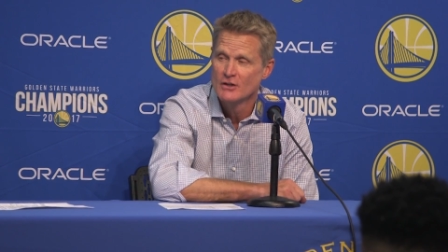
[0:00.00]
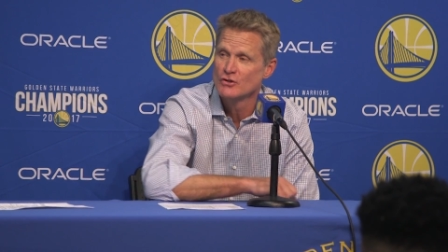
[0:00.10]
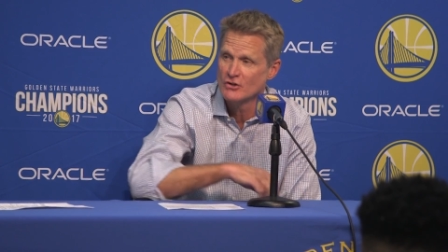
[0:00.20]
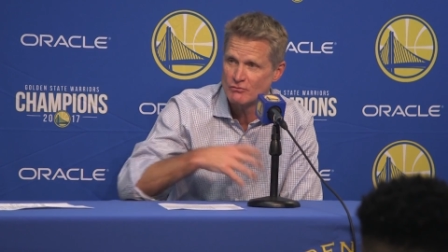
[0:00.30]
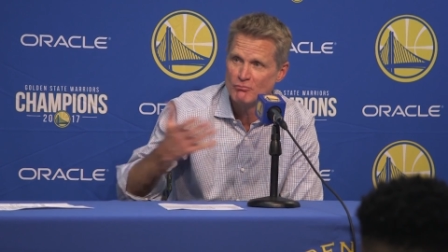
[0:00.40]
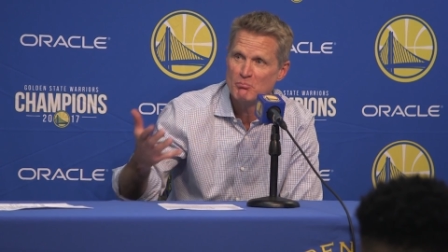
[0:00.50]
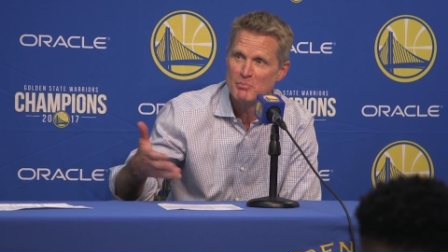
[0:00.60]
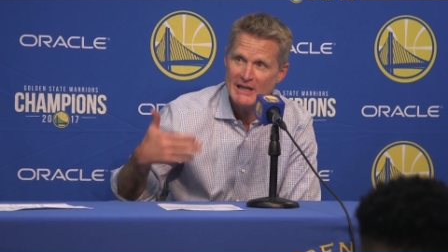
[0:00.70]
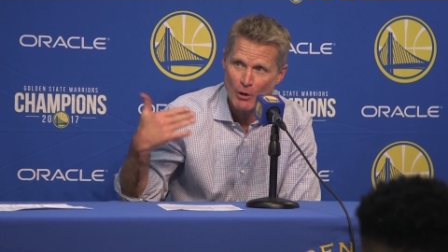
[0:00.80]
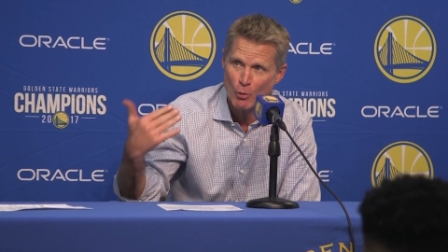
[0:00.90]
Just
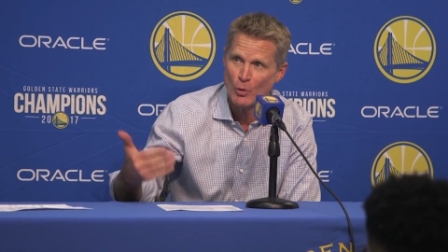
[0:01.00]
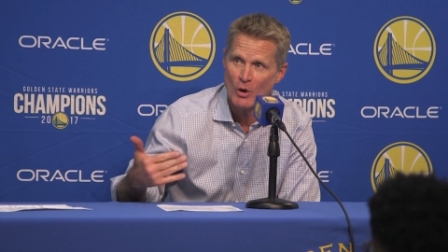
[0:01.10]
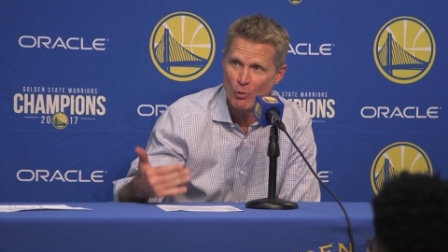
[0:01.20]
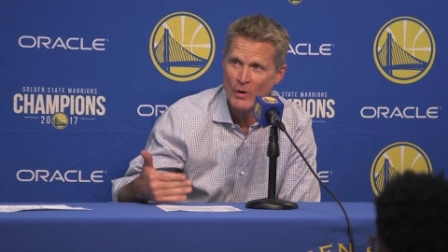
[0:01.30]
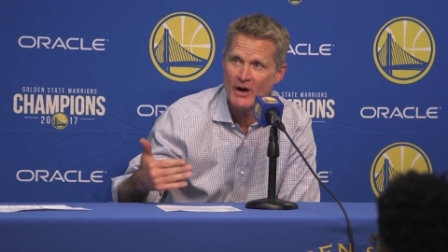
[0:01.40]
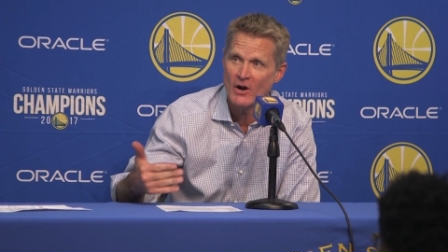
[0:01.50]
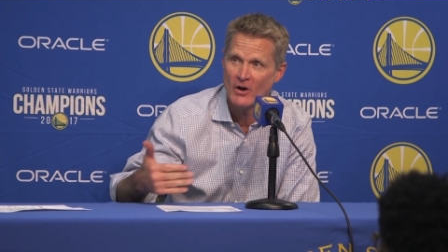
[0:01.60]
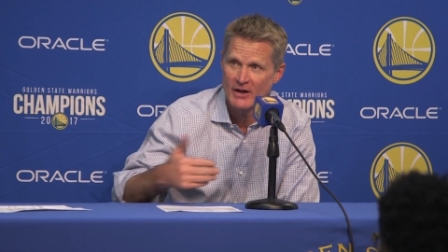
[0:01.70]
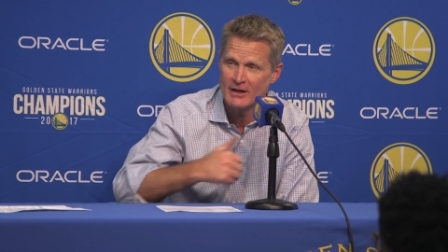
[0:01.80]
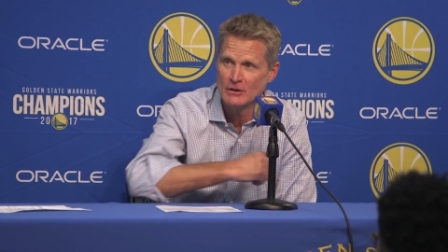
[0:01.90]
be
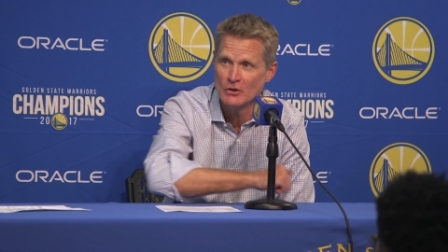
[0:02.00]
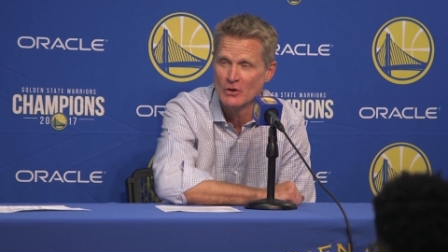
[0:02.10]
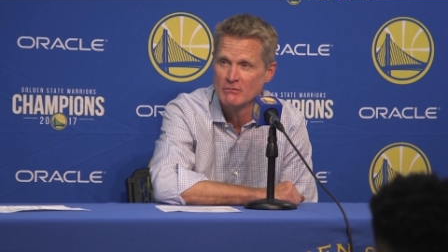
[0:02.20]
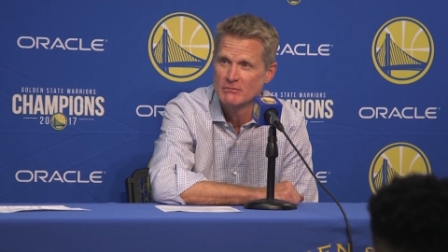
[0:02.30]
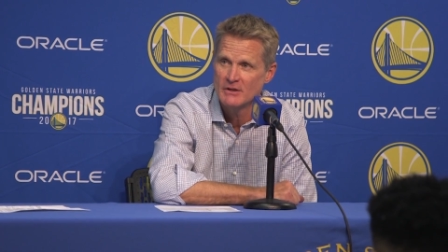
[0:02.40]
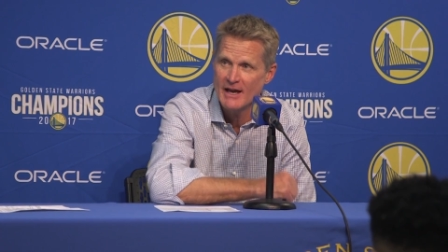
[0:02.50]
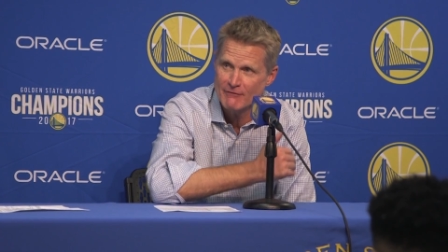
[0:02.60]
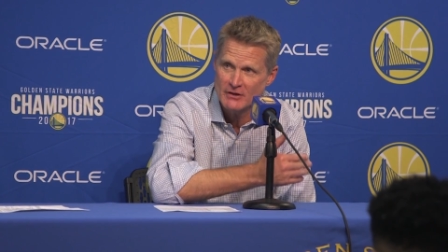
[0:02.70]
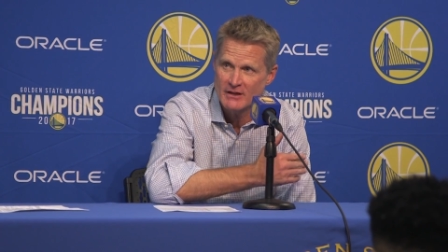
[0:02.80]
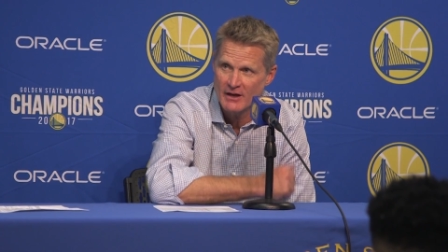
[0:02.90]
aware and alert. You
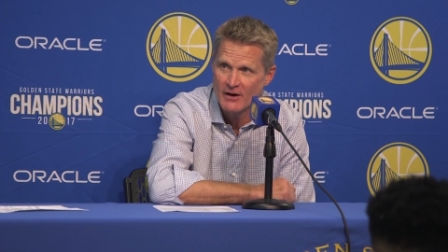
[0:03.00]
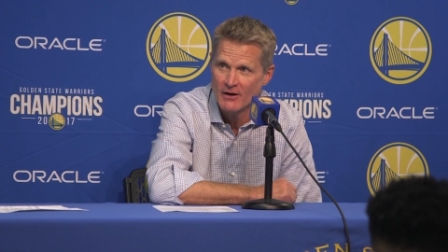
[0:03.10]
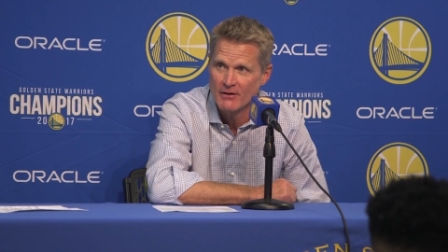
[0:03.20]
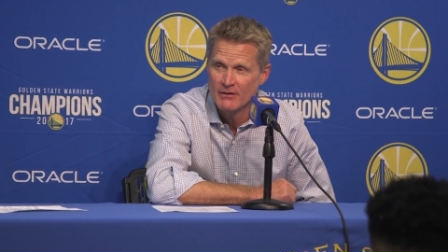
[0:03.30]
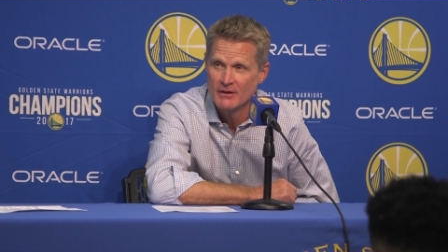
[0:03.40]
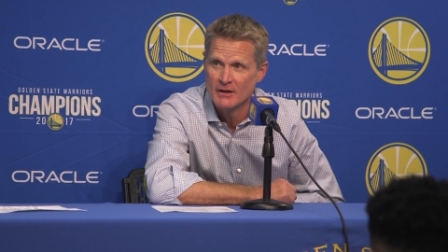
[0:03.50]
have to care.